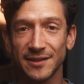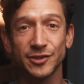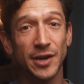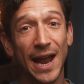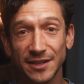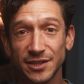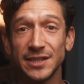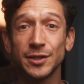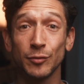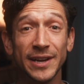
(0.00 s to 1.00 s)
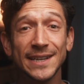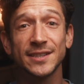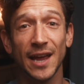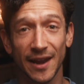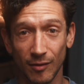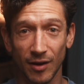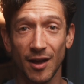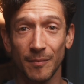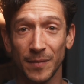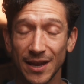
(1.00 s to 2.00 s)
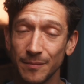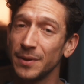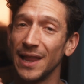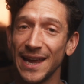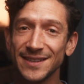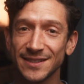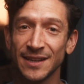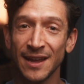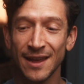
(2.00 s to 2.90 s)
a strategy to reach that outcome in place,